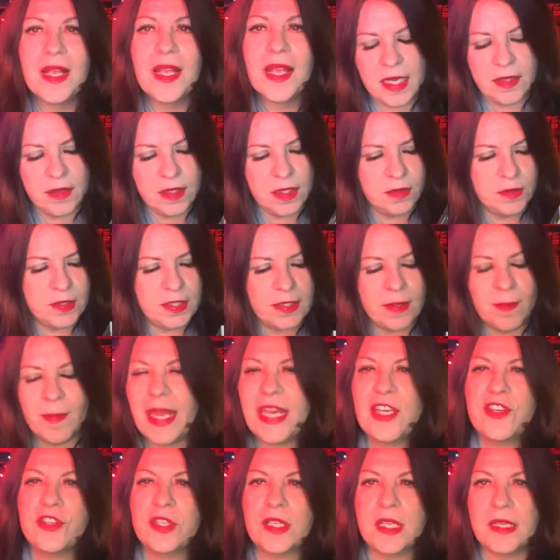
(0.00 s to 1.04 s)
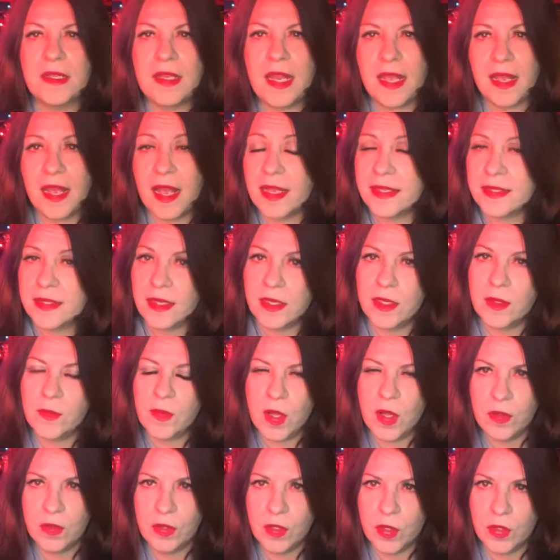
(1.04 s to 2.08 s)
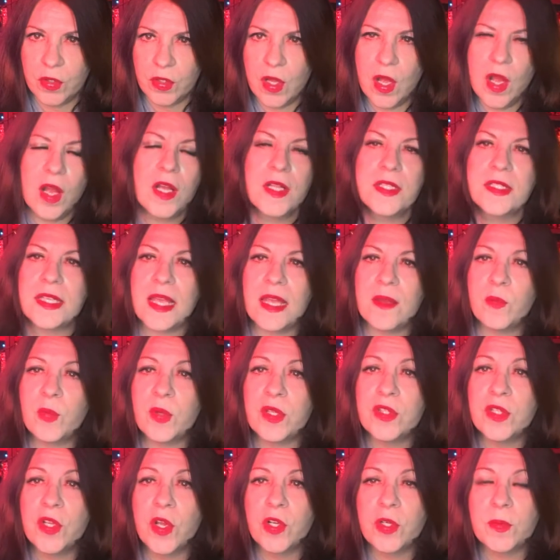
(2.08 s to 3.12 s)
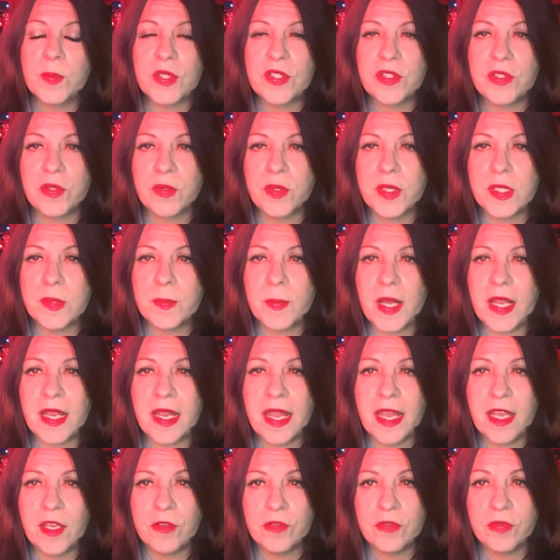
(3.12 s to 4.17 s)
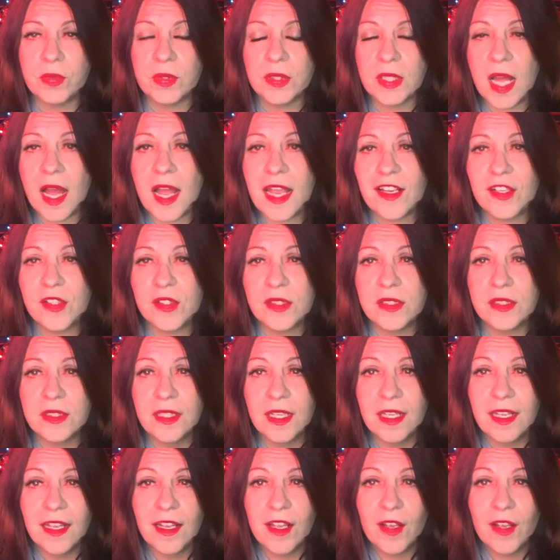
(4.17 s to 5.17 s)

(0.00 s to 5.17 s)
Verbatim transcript: In the summation, it has Local Haunts with notable stories by Andrew Lyle,